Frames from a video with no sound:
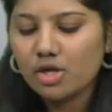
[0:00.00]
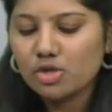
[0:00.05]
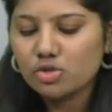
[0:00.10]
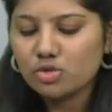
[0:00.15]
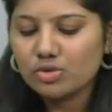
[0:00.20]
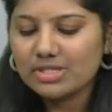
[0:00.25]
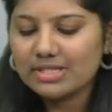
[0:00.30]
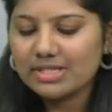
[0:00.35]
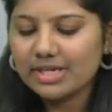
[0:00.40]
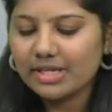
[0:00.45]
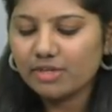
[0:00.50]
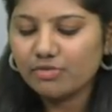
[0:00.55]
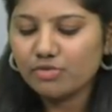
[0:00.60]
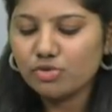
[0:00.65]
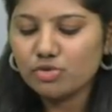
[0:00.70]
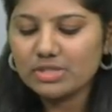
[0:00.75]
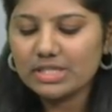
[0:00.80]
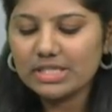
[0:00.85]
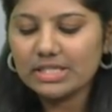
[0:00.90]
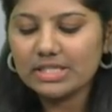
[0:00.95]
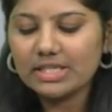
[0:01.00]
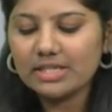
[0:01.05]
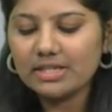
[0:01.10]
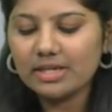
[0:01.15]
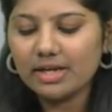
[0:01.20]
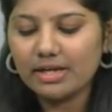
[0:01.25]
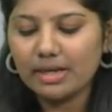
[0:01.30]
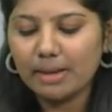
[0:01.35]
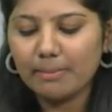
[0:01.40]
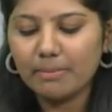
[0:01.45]
So it is like if you see
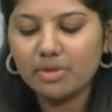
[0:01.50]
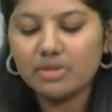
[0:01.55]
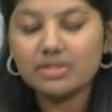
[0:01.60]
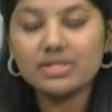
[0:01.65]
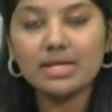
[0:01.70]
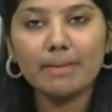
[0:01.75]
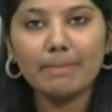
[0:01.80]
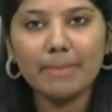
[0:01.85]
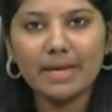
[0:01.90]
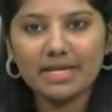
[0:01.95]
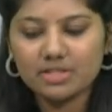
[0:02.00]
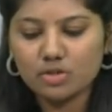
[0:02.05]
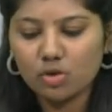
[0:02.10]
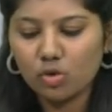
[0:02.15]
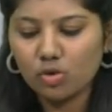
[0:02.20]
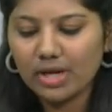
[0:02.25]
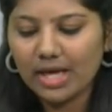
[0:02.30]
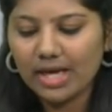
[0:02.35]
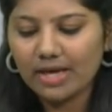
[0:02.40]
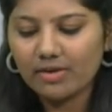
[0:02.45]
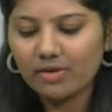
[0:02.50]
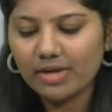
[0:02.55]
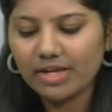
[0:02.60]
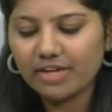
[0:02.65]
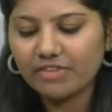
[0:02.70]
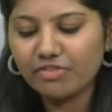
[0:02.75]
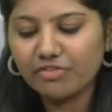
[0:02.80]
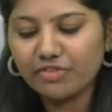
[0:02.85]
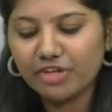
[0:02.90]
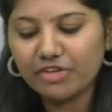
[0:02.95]
the numbers, Apex Court have
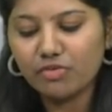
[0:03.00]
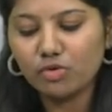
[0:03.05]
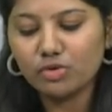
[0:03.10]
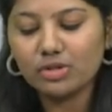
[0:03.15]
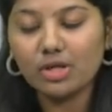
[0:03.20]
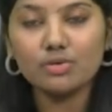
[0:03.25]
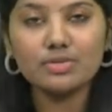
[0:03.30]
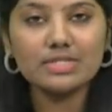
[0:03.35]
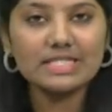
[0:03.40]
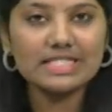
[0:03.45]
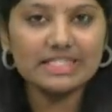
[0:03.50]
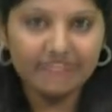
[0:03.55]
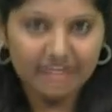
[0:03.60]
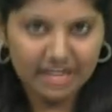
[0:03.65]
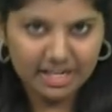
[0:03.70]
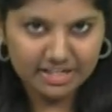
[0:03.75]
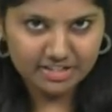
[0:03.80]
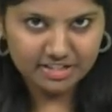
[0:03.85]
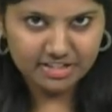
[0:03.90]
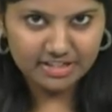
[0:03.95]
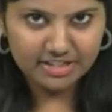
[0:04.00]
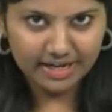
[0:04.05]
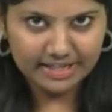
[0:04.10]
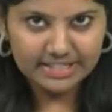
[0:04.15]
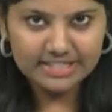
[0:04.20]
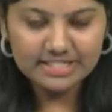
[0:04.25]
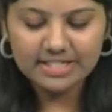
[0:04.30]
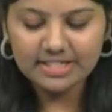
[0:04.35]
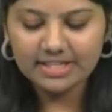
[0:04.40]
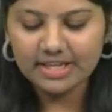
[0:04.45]
like
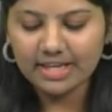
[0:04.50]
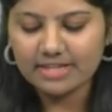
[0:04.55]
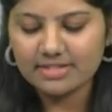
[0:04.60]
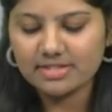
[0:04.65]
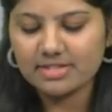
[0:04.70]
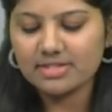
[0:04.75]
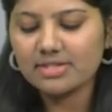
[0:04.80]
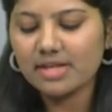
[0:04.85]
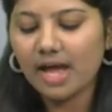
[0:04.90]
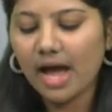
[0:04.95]
54,719 cases,